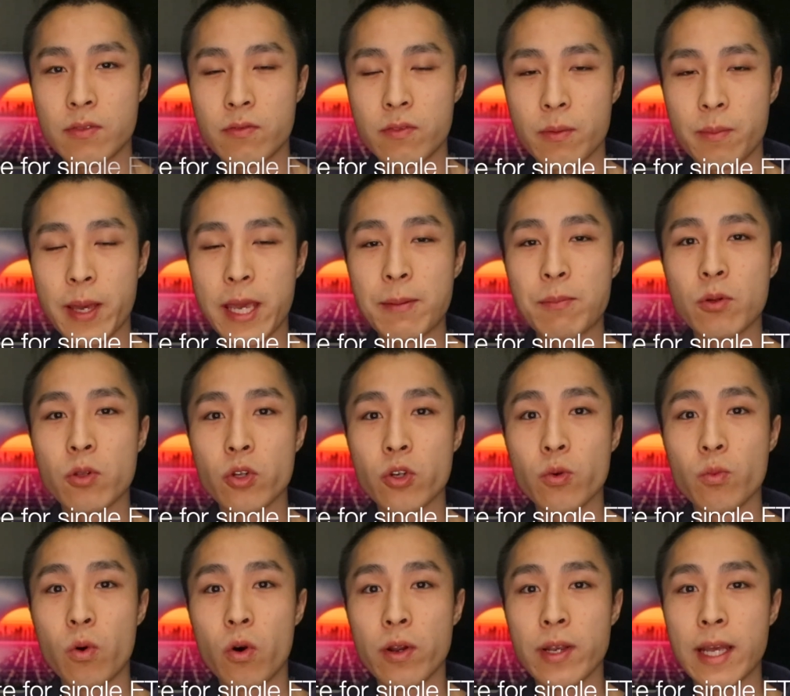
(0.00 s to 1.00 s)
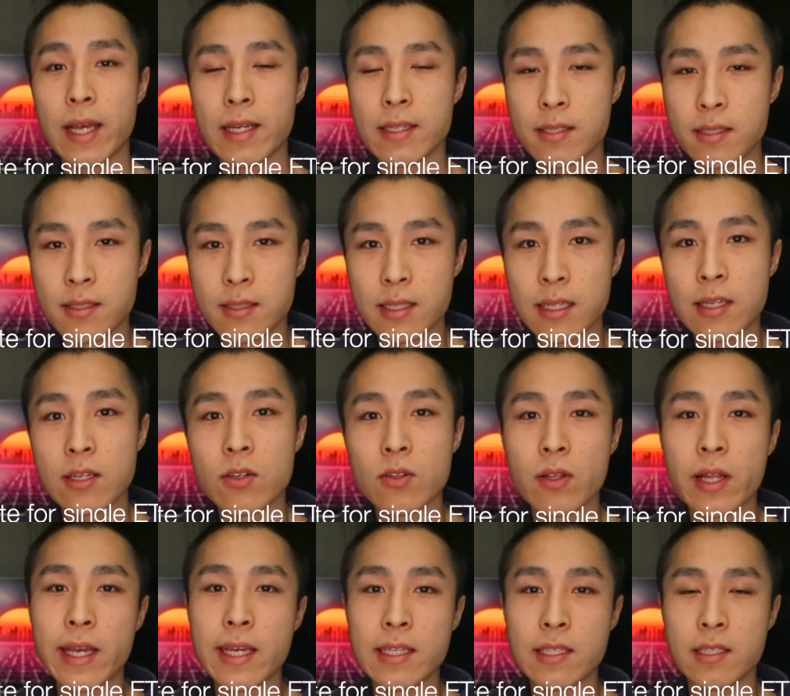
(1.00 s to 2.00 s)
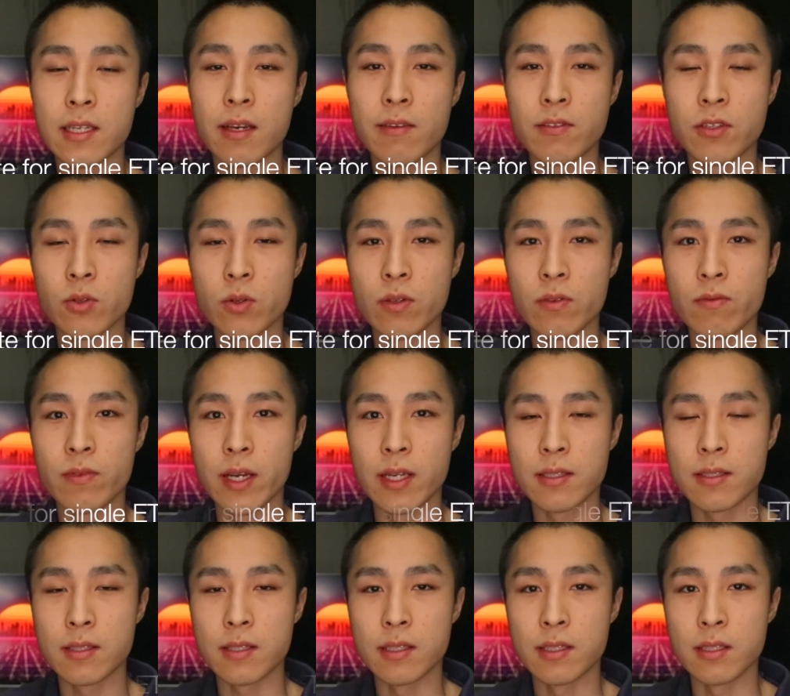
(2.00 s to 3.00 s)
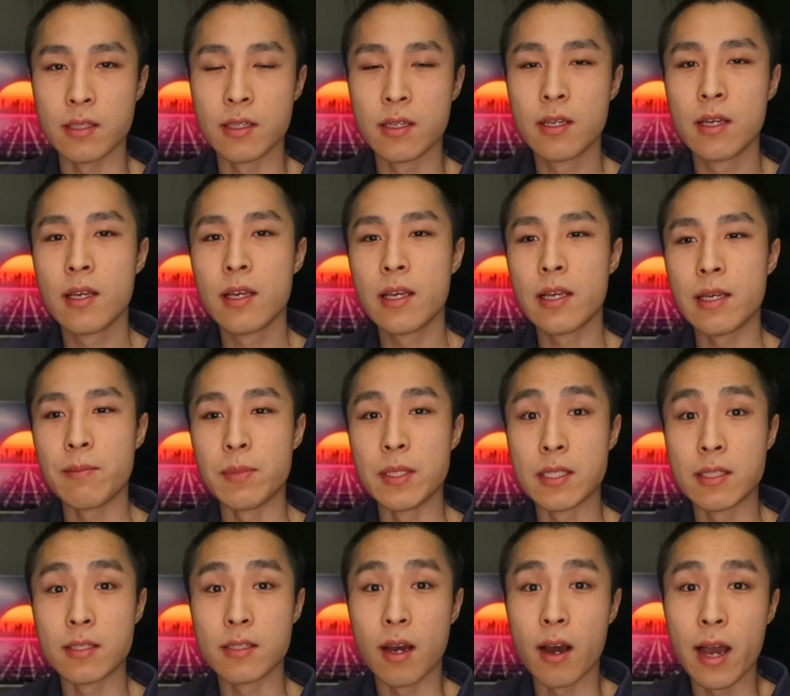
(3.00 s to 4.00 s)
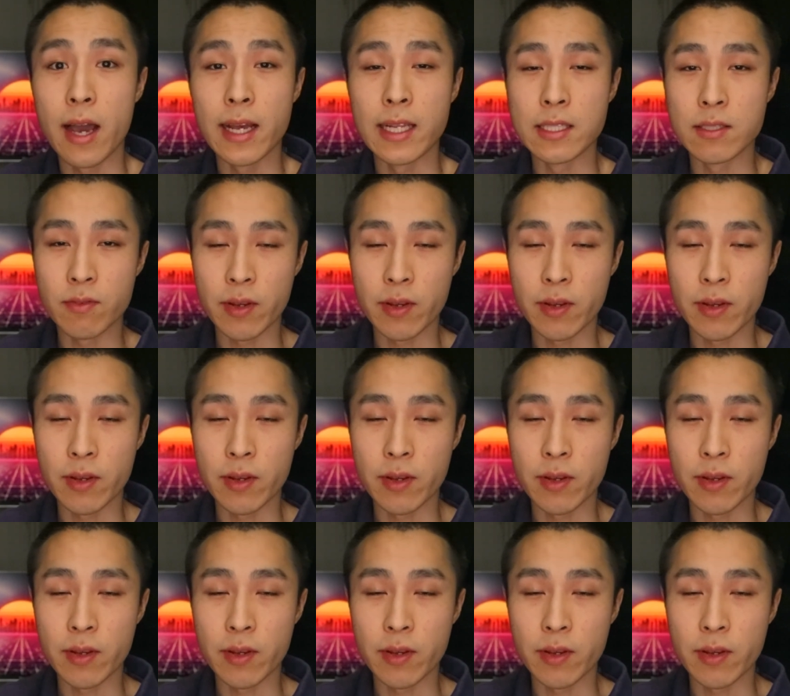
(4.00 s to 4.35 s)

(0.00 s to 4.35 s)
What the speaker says: for people who want a single ETF to invest in besides